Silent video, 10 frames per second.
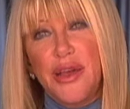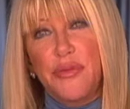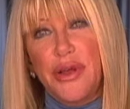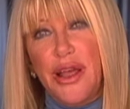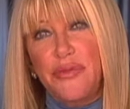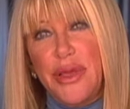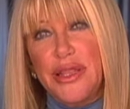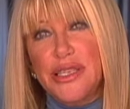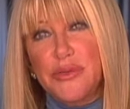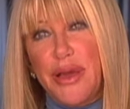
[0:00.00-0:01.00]
but I've
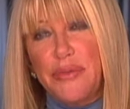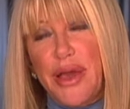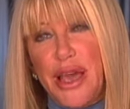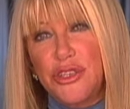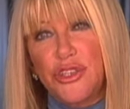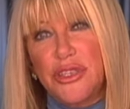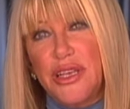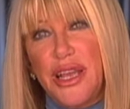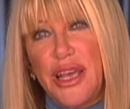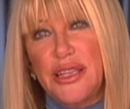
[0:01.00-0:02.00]
made this my
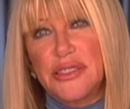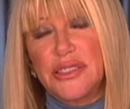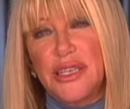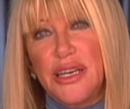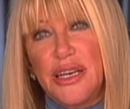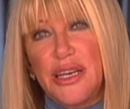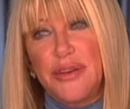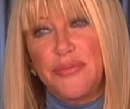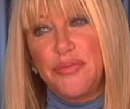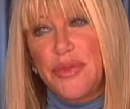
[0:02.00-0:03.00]
passion, and
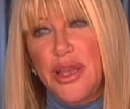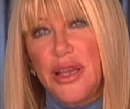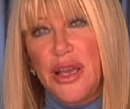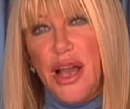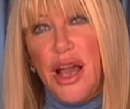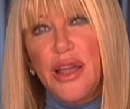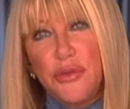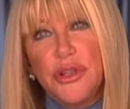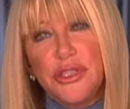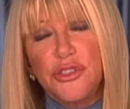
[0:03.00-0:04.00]
um, I
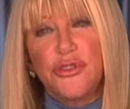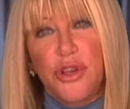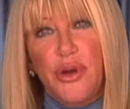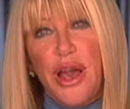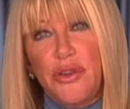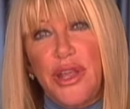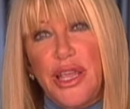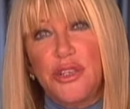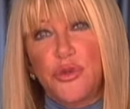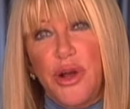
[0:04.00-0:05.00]
really do know how to
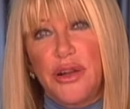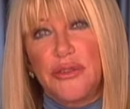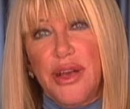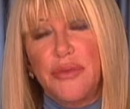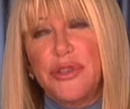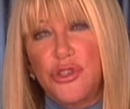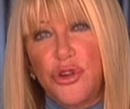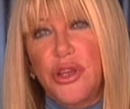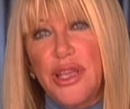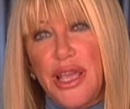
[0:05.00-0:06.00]
age well. I'm
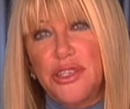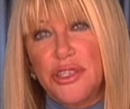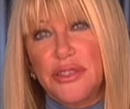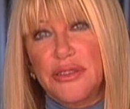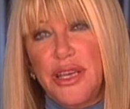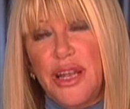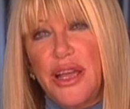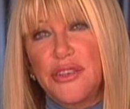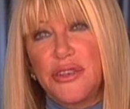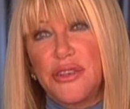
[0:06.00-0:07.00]
enjoying aging, and I,